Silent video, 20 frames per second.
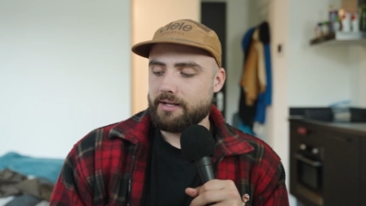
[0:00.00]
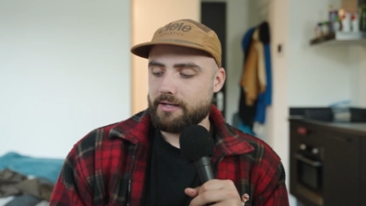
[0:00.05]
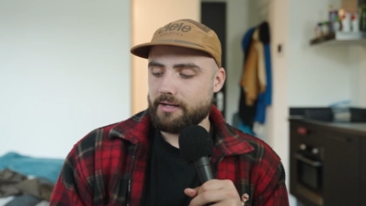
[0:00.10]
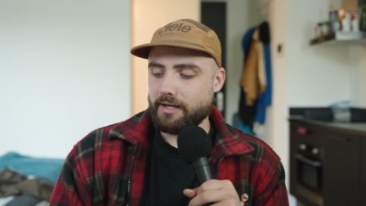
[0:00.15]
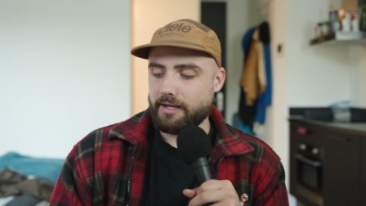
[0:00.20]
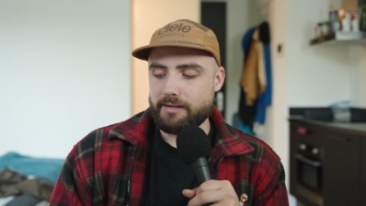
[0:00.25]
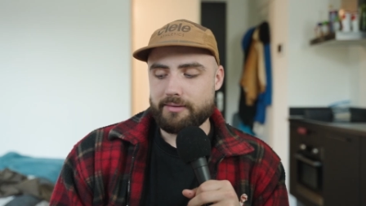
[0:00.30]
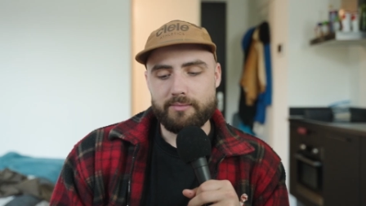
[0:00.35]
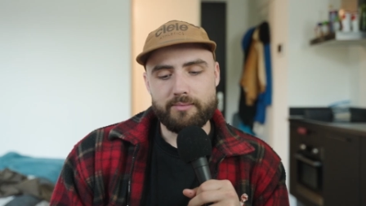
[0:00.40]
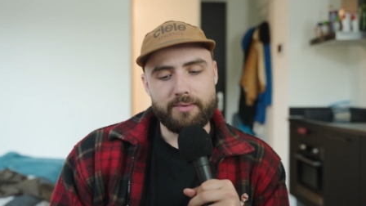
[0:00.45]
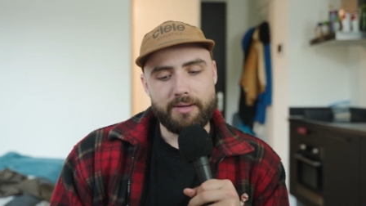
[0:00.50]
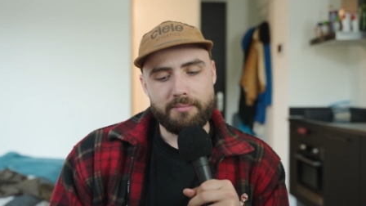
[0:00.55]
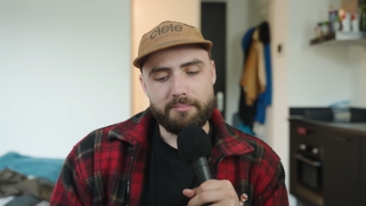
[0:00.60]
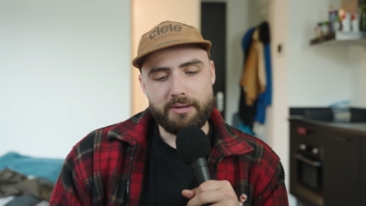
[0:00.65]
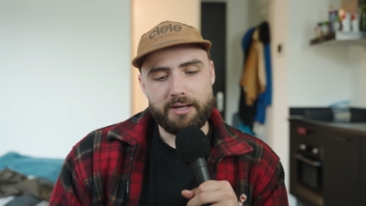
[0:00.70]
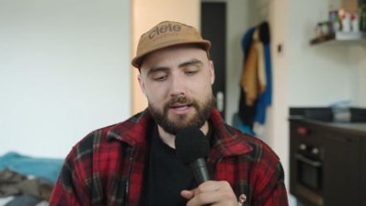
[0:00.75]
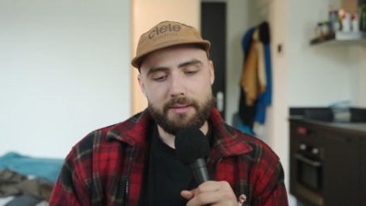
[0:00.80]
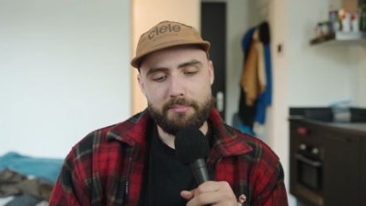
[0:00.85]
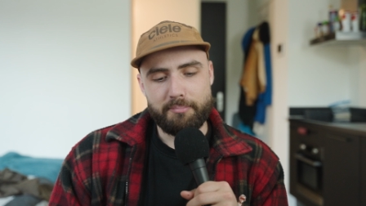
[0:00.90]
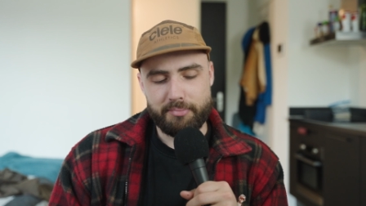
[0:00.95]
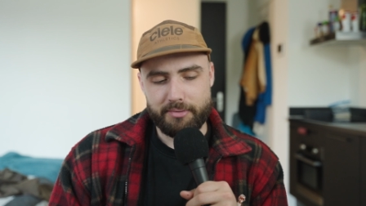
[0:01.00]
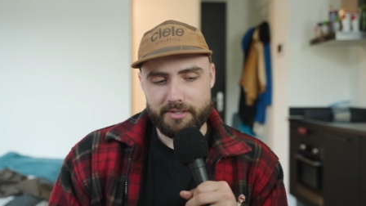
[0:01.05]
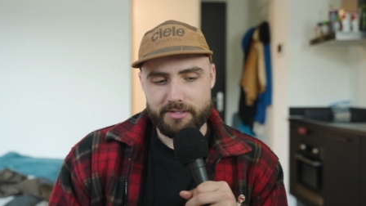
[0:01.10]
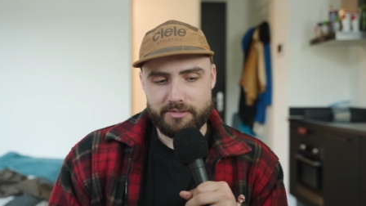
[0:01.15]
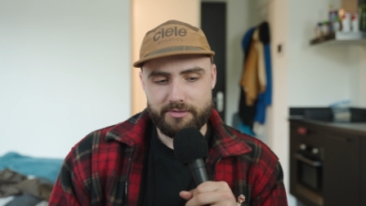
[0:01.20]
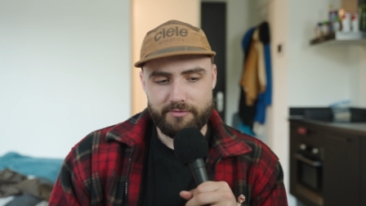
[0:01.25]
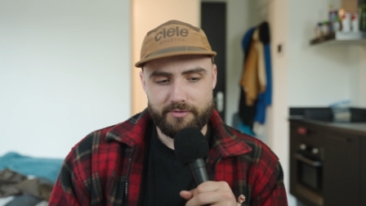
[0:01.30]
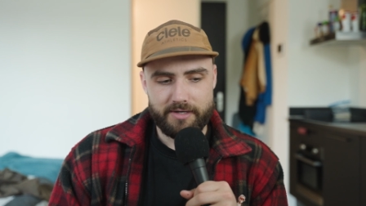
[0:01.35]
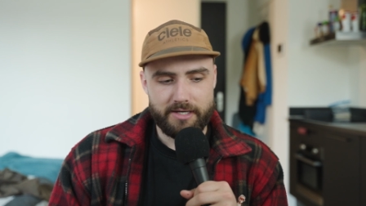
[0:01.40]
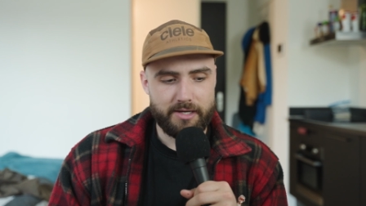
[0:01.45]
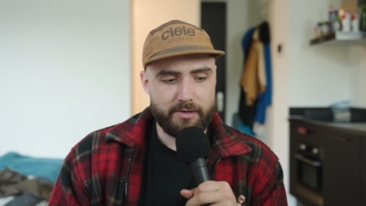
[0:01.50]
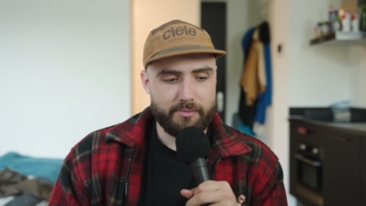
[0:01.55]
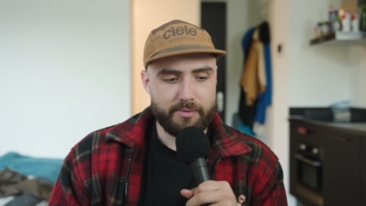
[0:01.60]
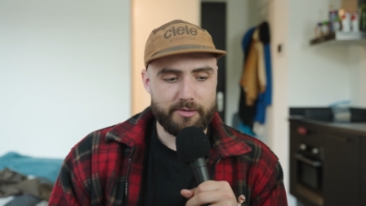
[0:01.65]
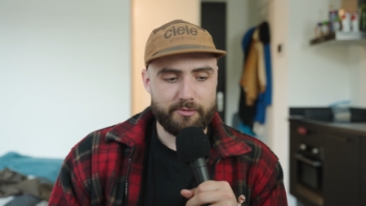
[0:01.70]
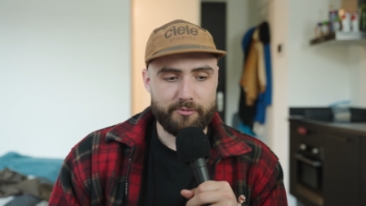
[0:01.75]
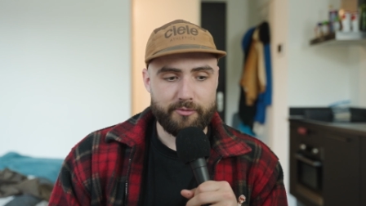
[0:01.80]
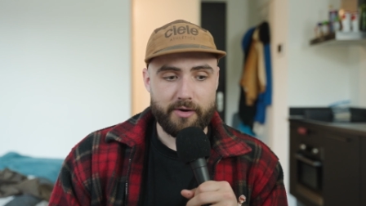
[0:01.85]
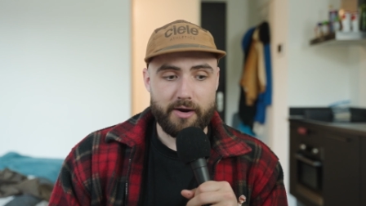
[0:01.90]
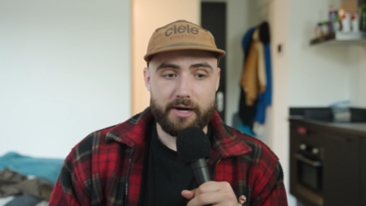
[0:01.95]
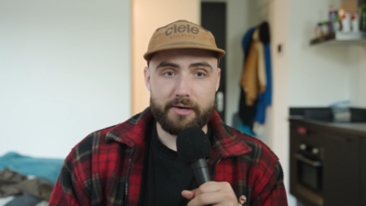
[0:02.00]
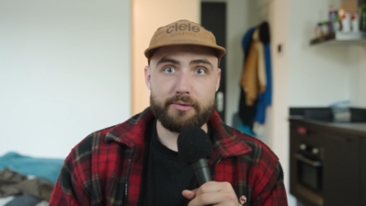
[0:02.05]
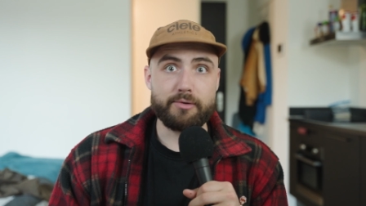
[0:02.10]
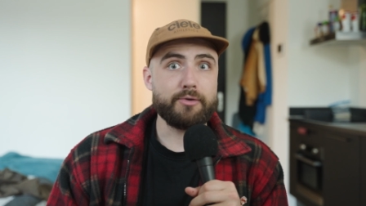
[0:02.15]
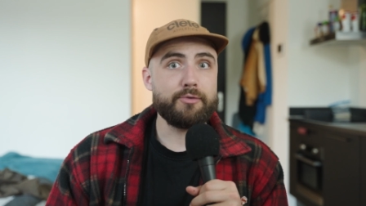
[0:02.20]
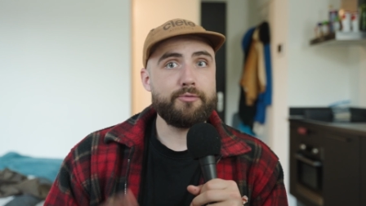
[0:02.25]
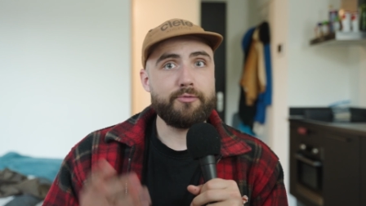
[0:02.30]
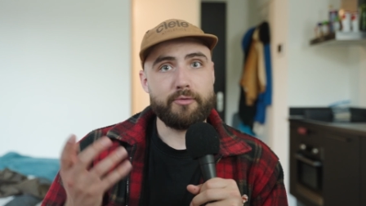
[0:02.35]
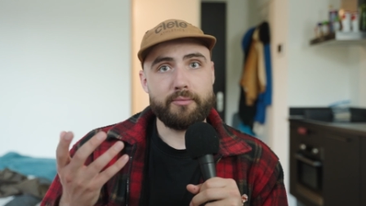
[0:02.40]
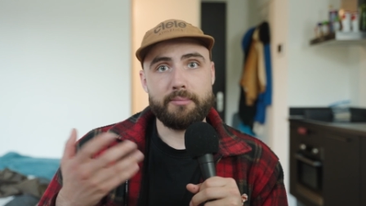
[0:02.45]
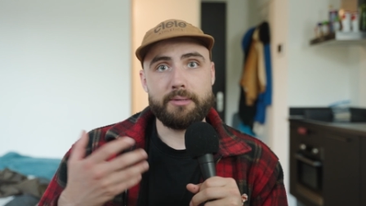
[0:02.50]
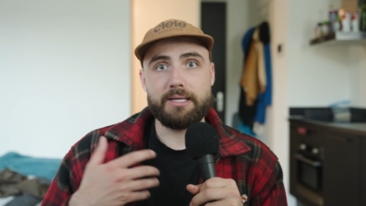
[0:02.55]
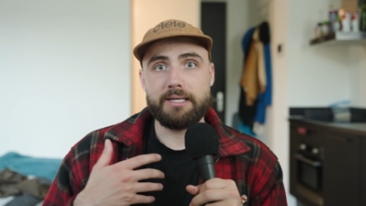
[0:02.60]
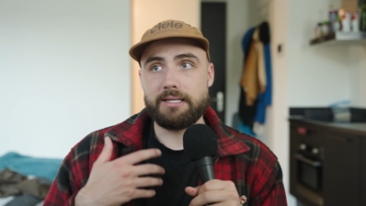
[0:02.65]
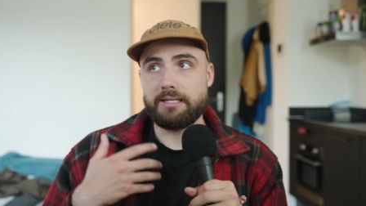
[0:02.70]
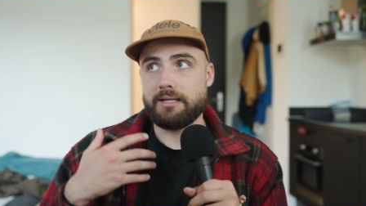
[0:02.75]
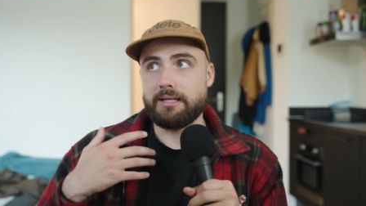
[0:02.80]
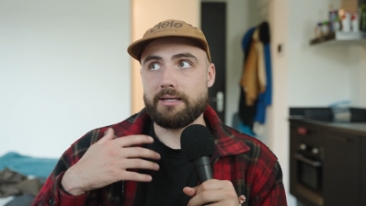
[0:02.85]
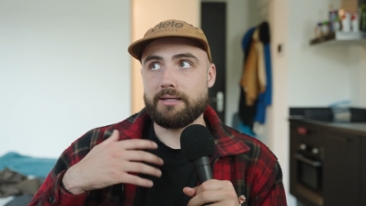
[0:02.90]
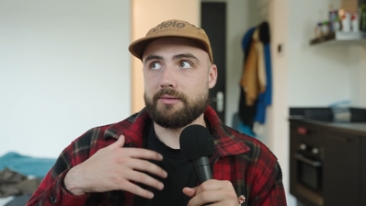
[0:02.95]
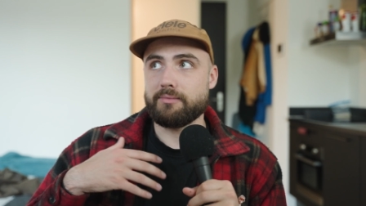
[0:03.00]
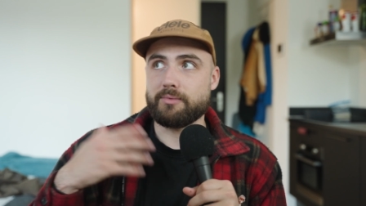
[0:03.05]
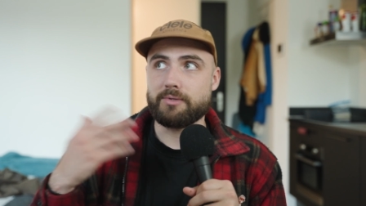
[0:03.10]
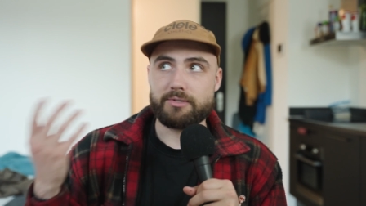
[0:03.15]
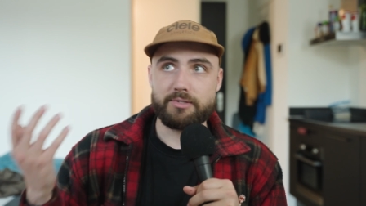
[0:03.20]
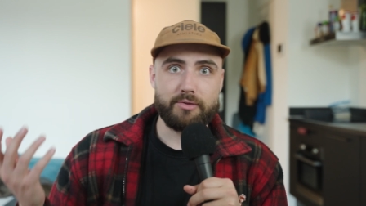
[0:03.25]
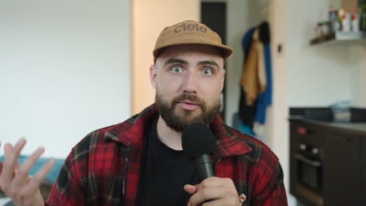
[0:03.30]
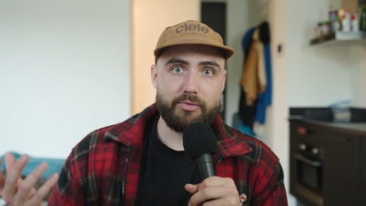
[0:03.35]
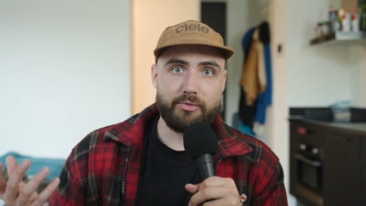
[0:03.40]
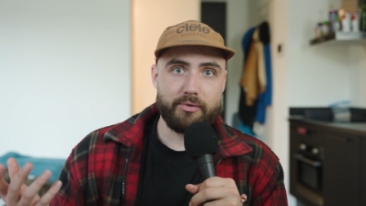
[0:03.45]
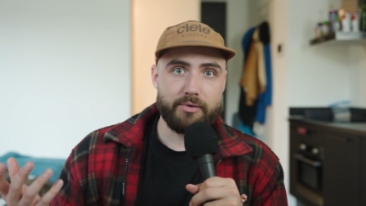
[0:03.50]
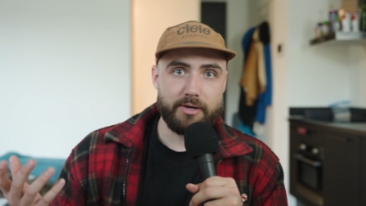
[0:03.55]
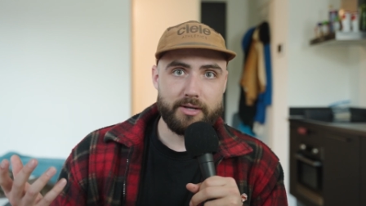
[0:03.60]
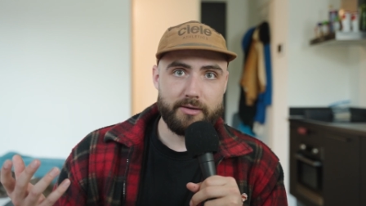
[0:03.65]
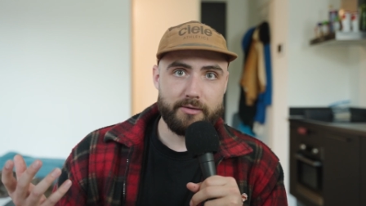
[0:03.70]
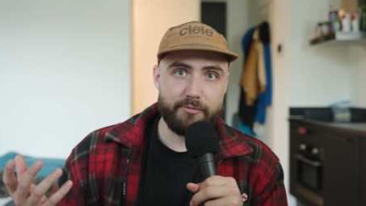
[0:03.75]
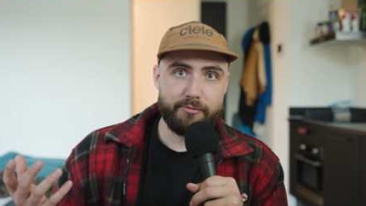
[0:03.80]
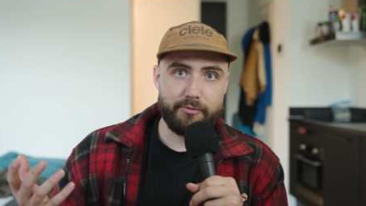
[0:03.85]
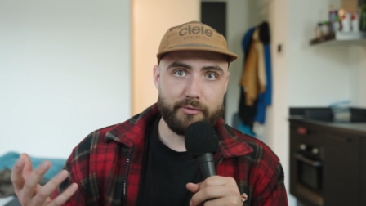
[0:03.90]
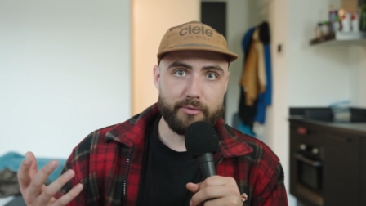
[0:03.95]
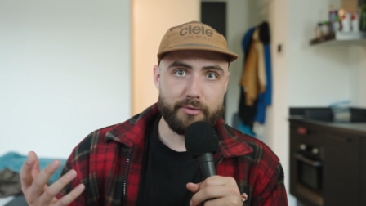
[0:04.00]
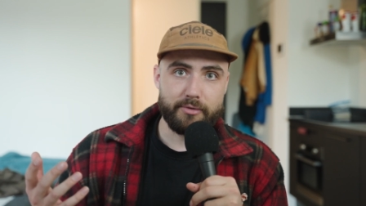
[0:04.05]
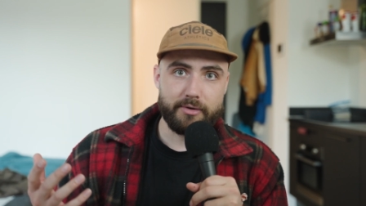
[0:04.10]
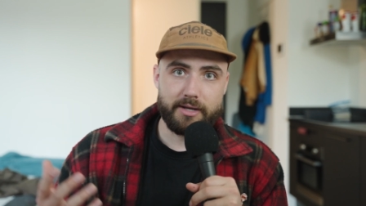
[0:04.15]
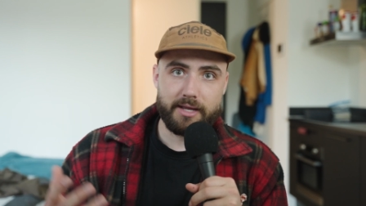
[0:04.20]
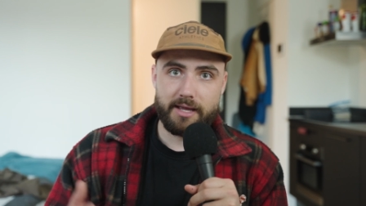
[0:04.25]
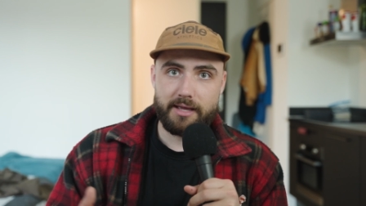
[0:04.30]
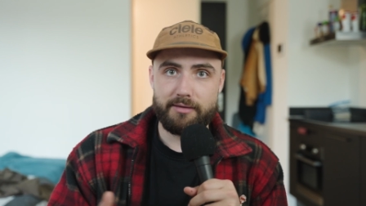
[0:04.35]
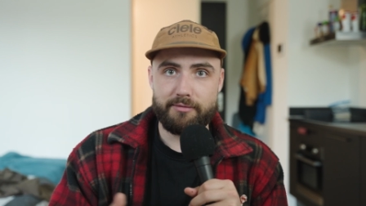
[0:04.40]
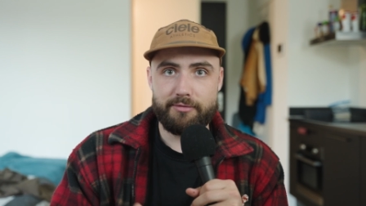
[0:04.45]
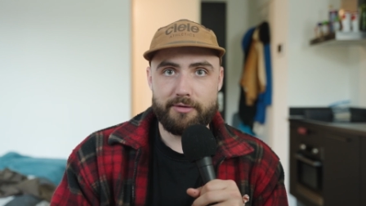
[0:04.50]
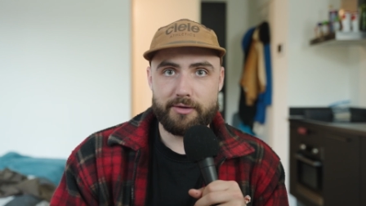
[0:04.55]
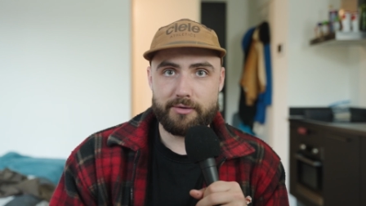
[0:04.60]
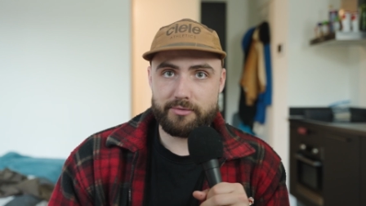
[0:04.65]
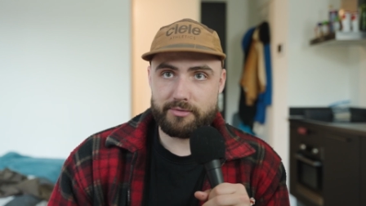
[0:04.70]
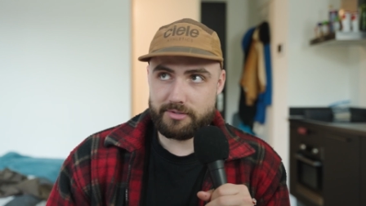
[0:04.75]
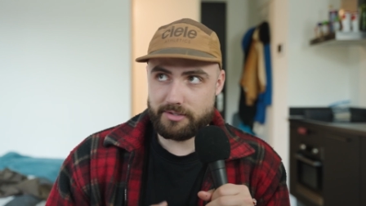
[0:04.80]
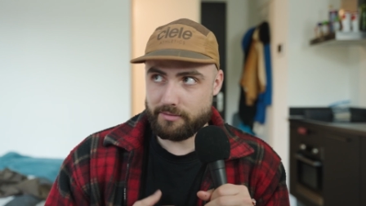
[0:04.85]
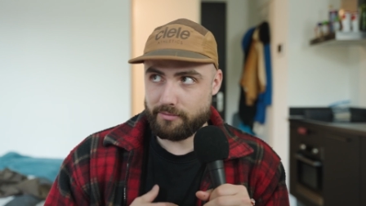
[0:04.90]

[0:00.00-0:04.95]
Like when my Prince video went viral, for me, like it was 34k views.